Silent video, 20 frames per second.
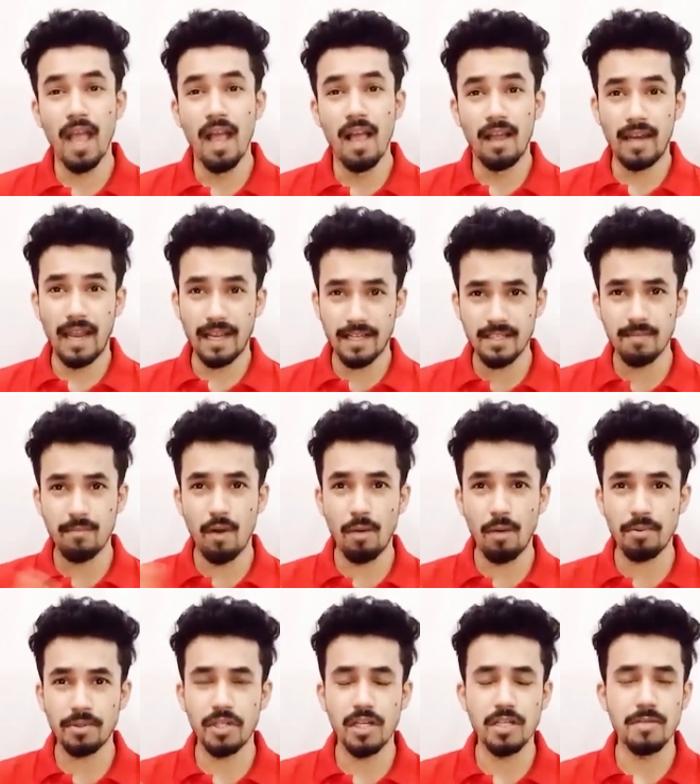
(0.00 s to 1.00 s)
like some
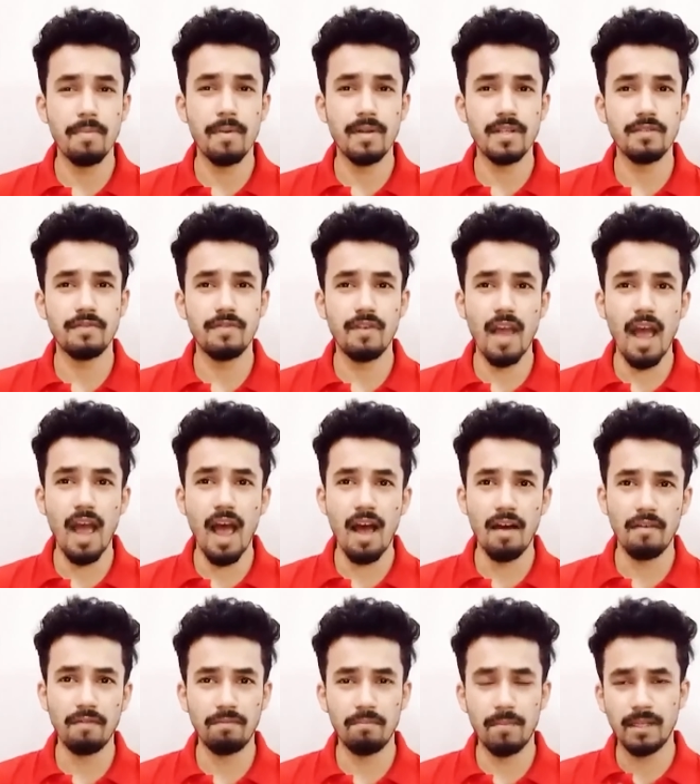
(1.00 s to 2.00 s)
optional papers if you
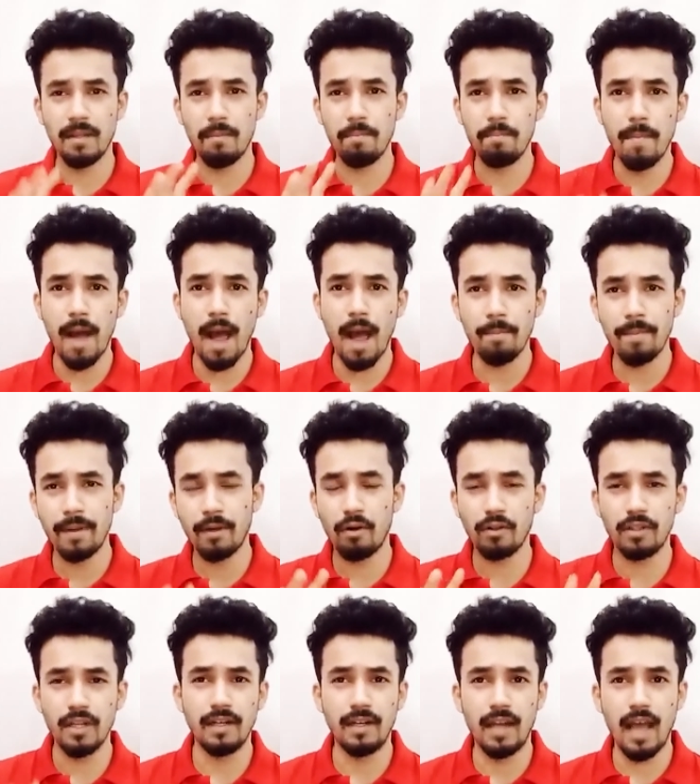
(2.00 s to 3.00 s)
have, but the mapping of
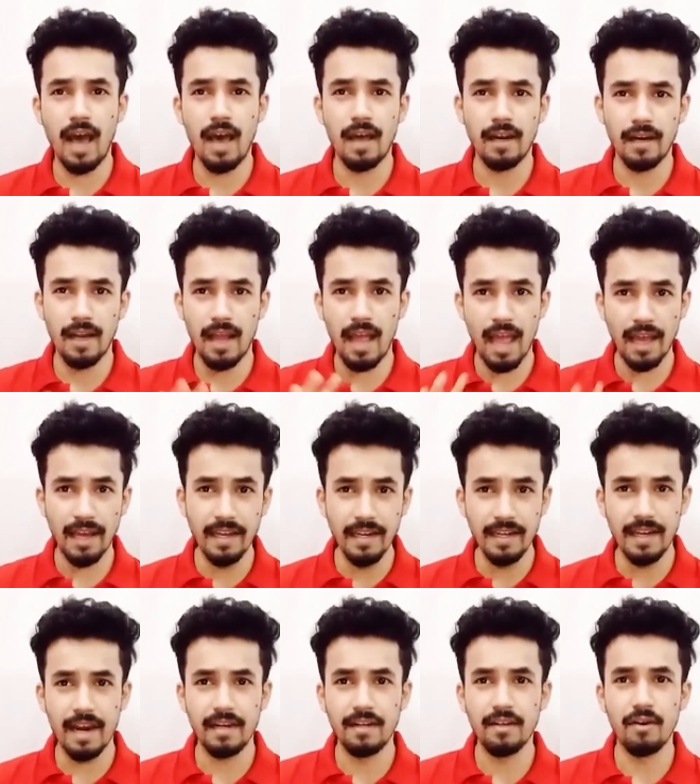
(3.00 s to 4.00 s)
the entire
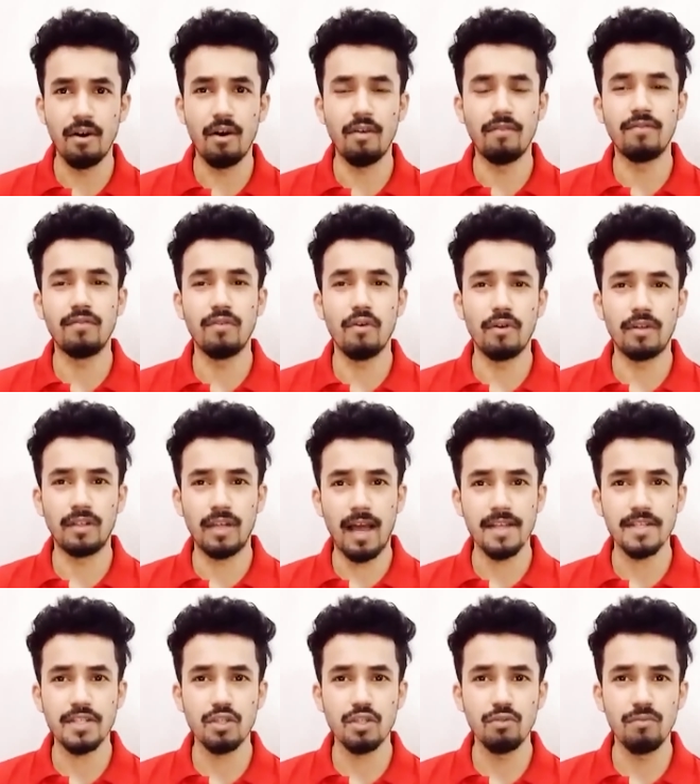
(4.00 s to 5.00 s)
aggregate of your
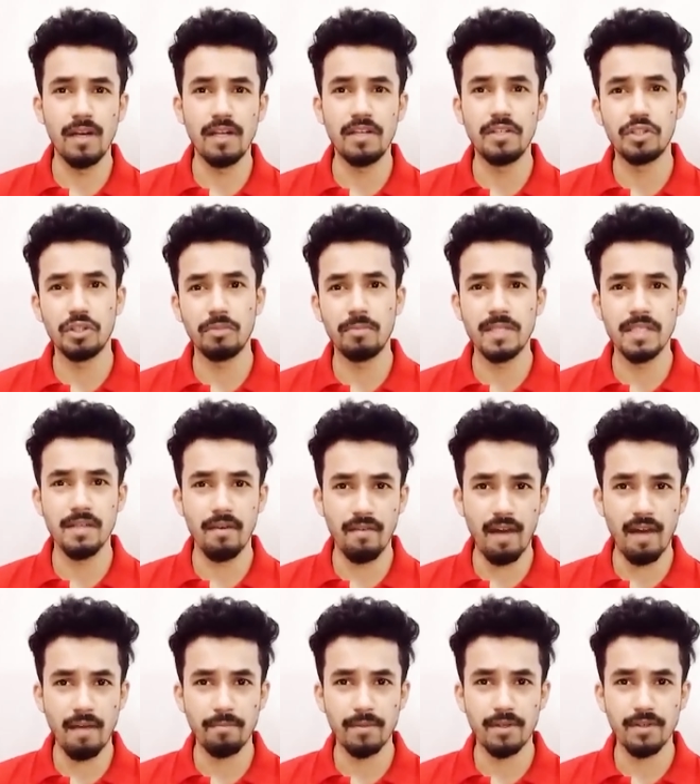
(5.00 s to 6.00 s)
class 12 should be
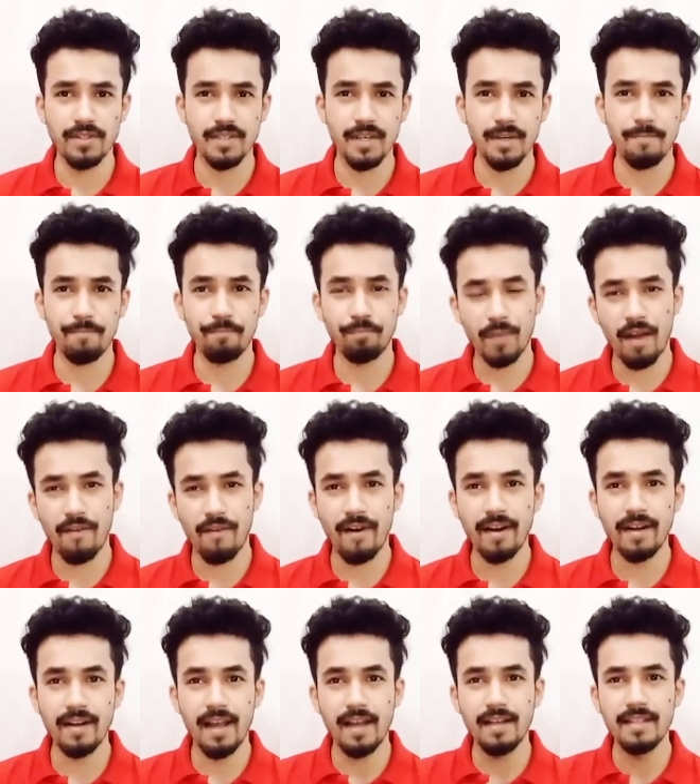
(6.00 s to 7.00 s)
75%. All
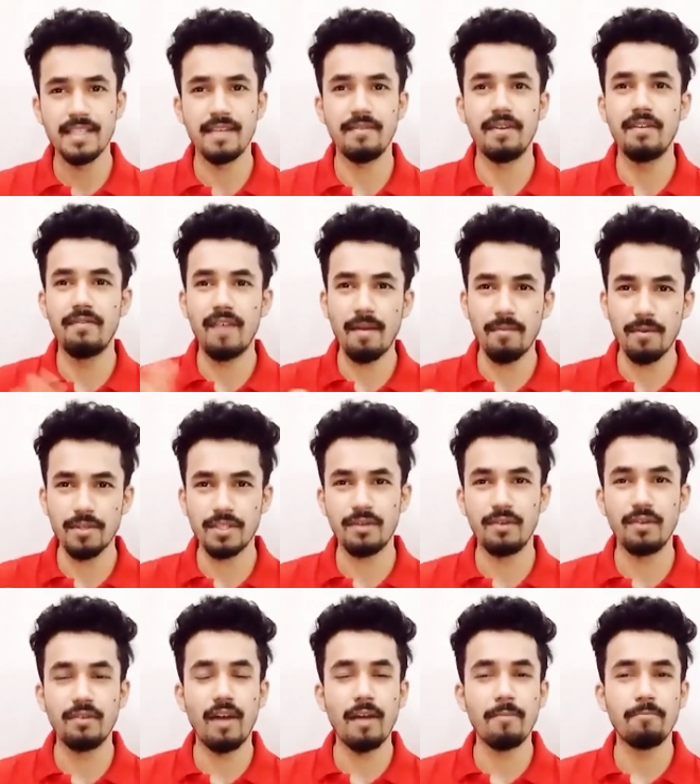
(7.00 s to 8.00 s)
right, and 75 or
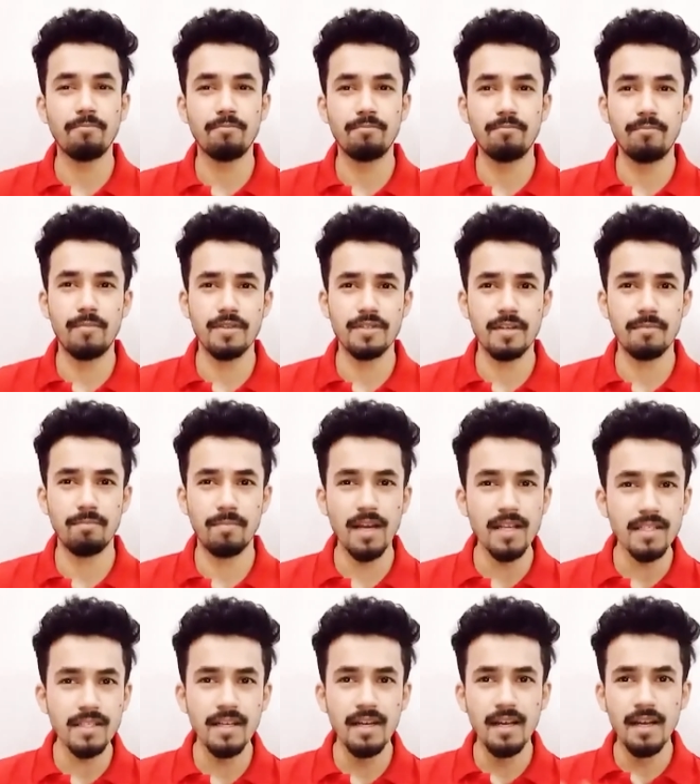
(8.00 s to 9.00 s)
75%
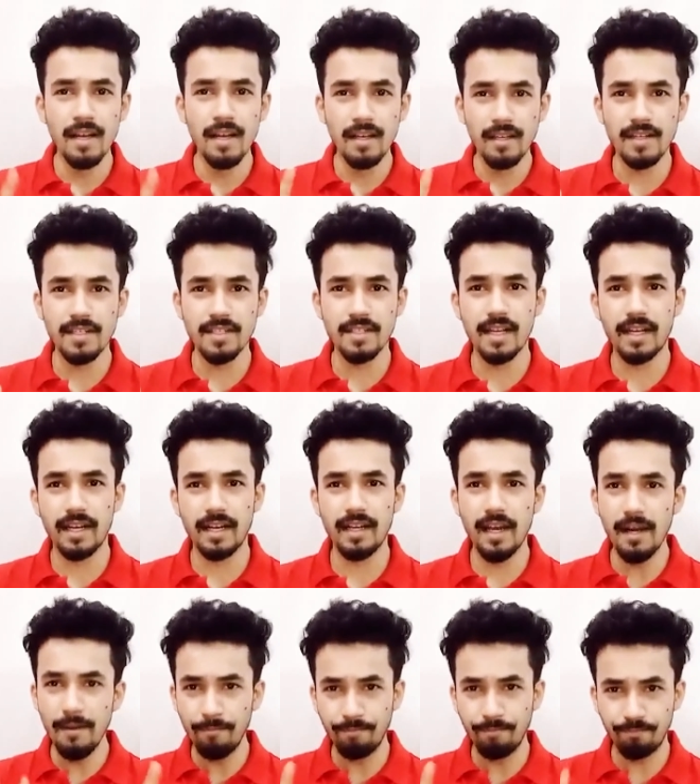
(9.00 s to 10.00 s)
plus, let's take it
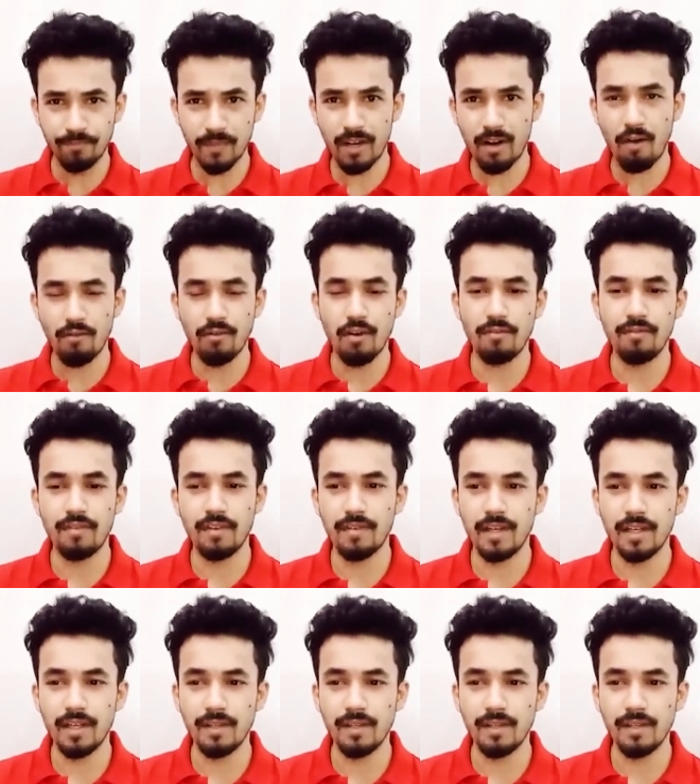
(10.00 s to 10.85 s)
up, round off here.